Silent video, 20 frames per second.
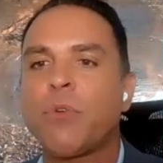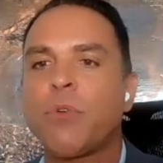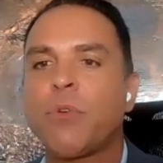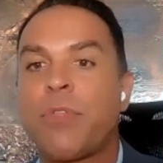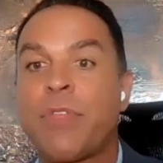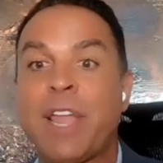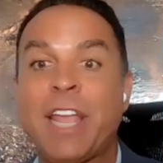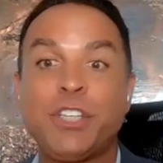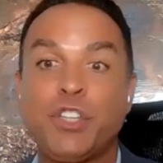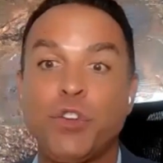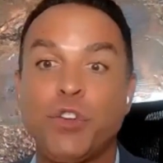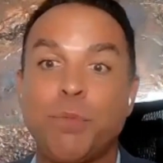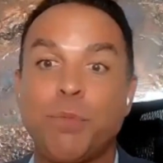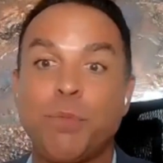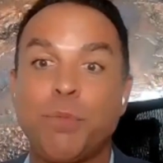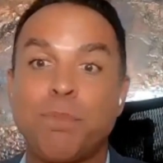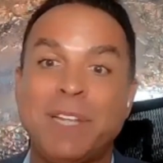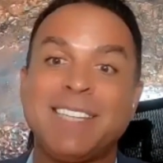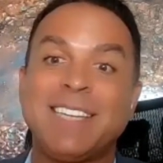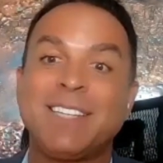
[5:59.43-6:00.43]
And so
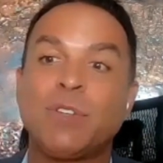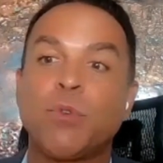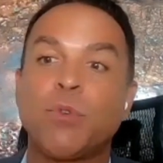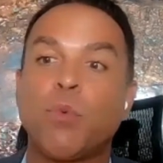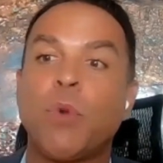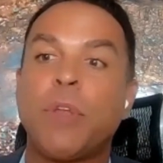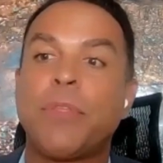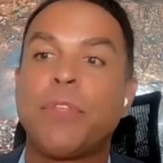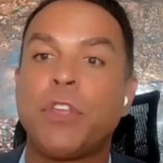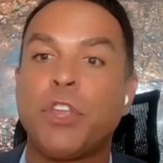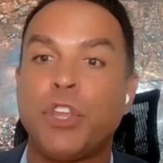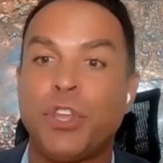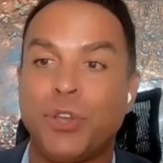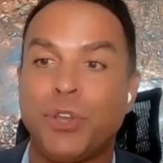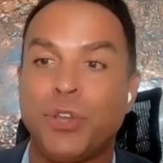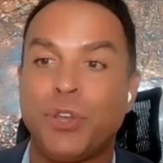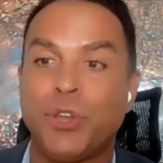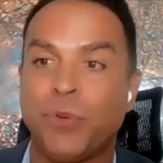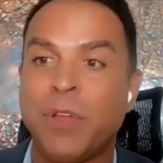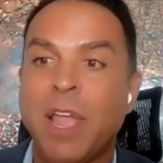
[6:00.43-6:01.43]
they do business
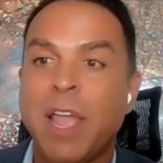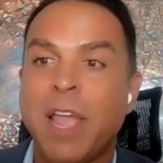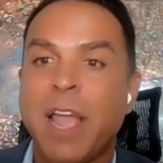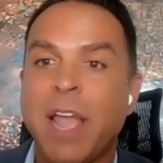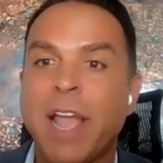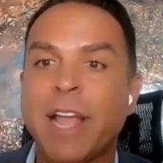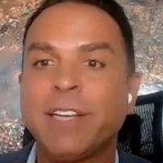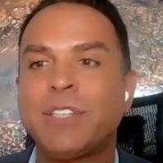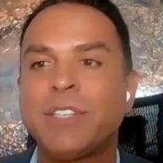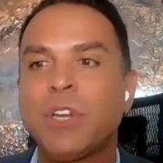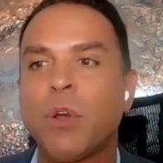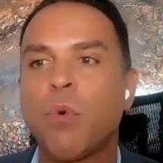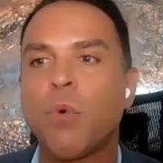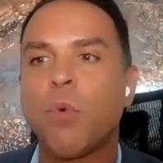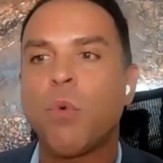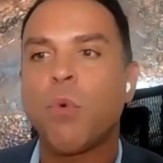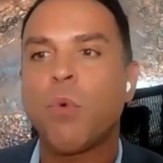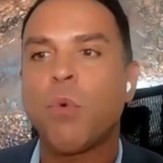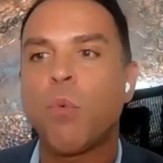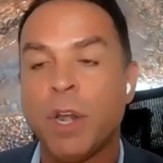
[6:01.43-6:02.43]
with you.
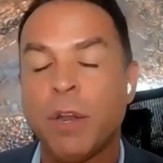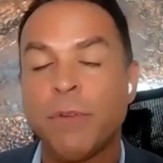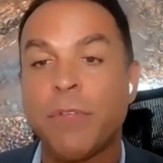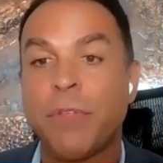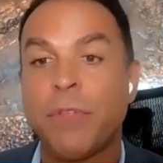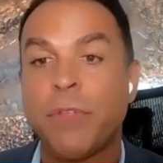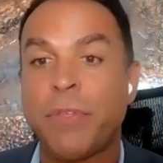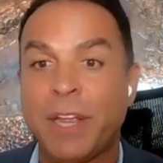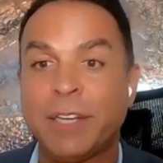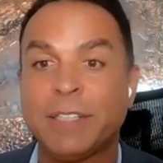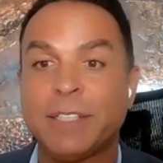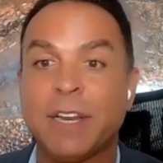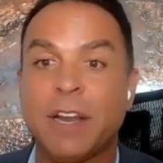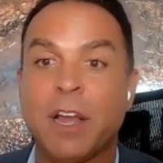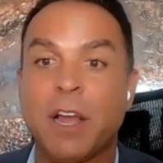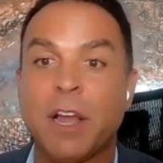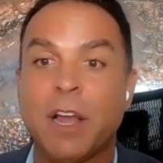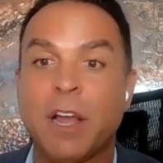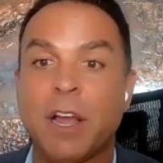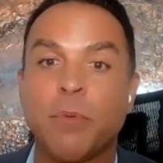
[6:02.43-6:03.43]
And so one of the
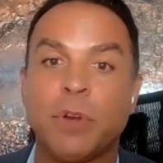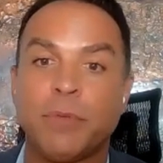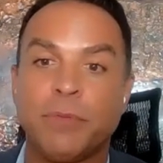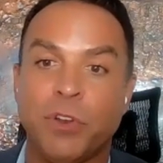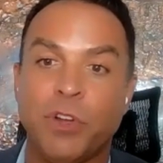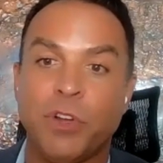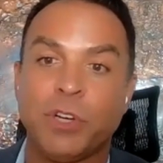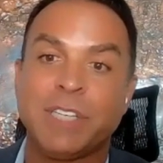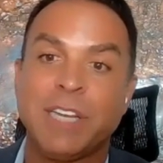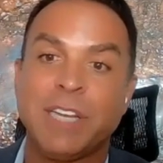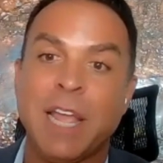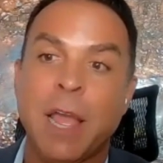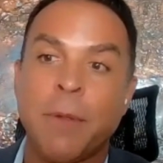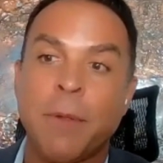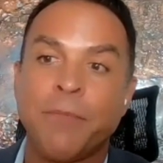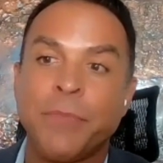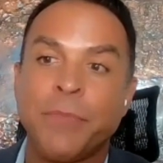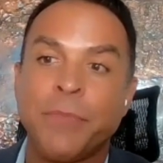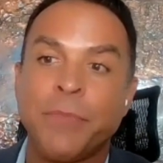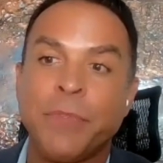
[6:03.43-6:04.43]
things I would have
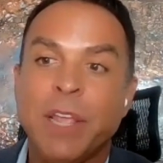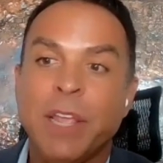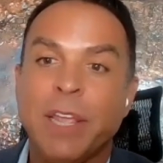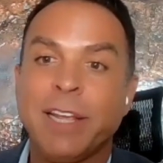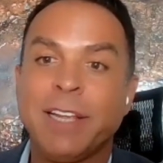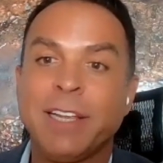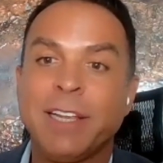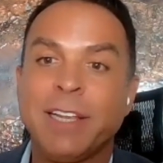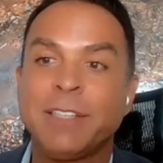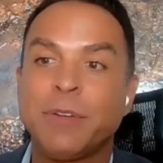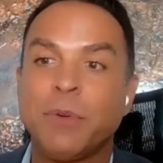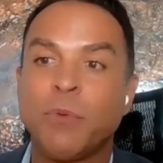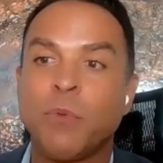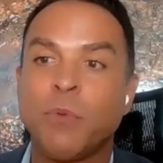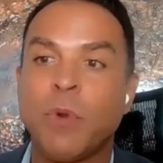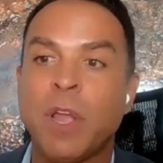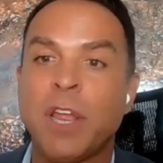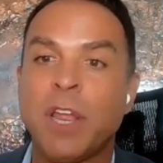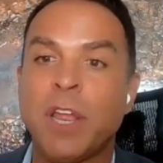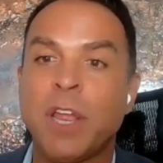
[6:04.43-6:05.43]
looked at
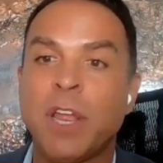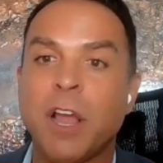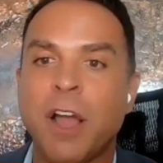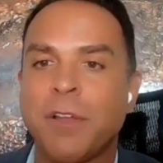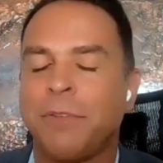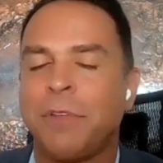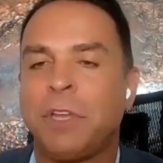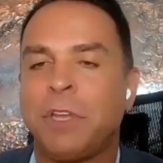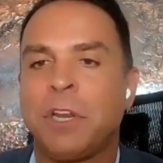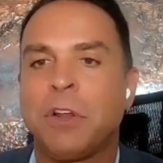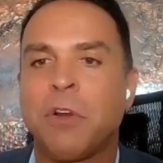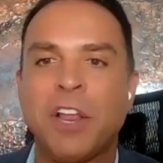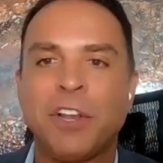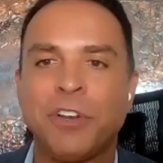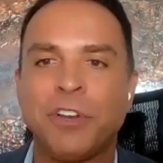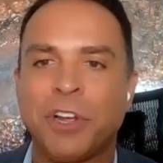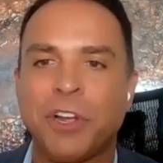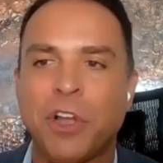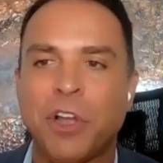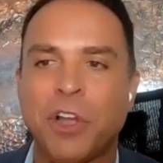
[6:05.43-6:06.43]
is when
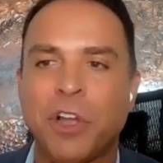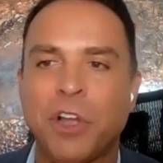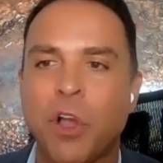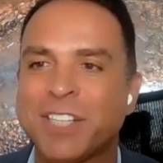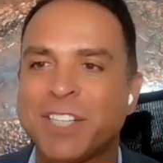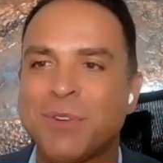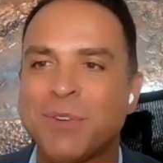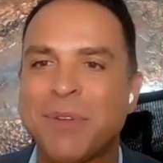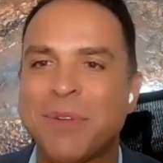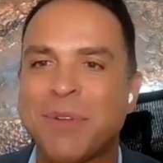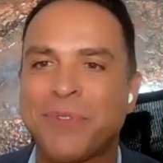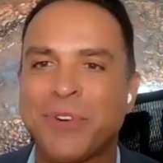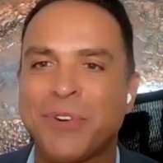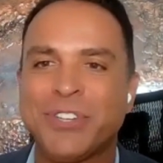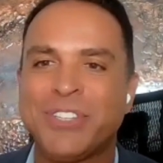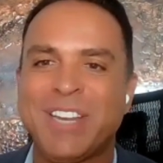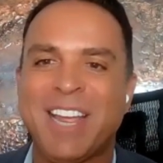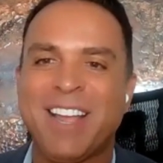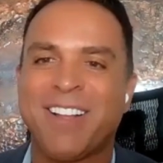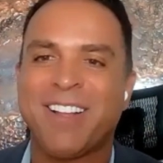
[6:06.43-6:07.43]
I go back to
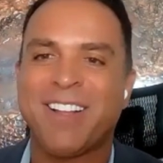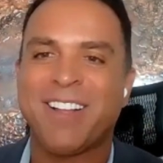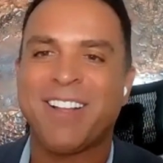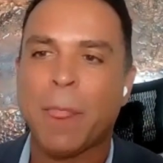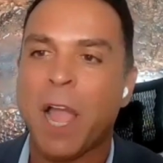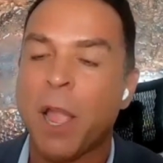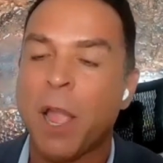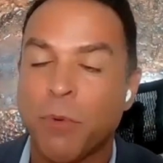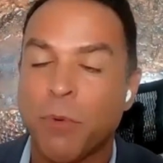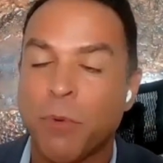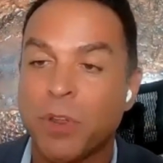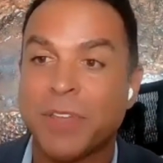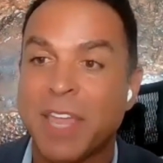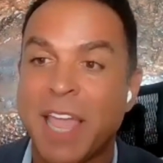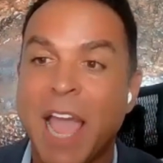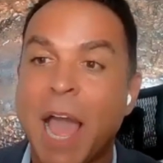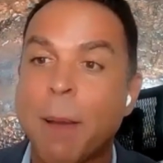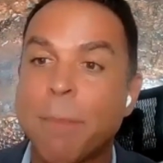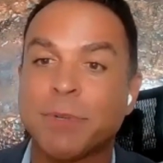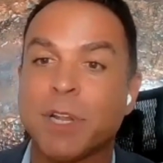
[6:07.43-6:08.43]
my first sale, I
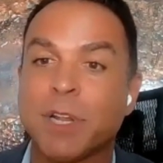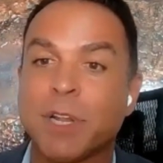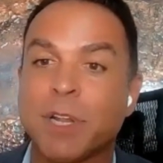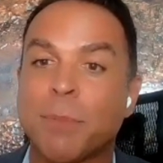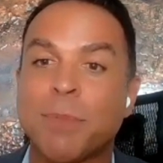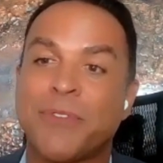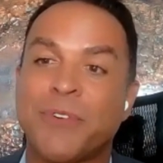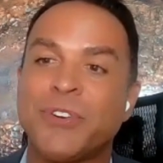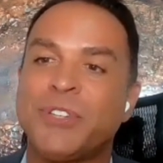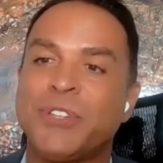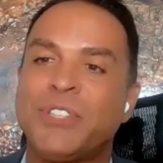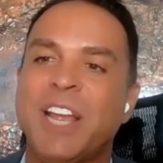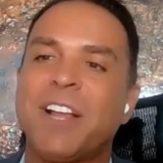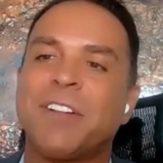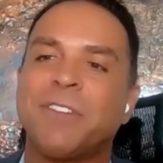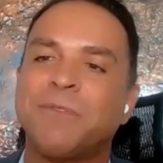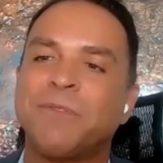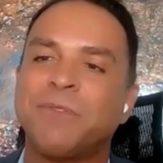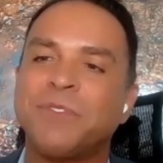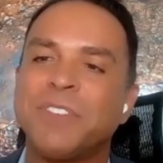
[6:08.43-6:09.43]
would have capped on my
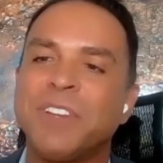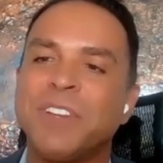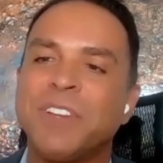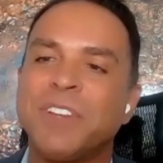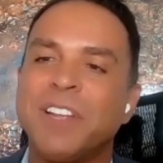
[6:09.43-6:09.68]
first sale.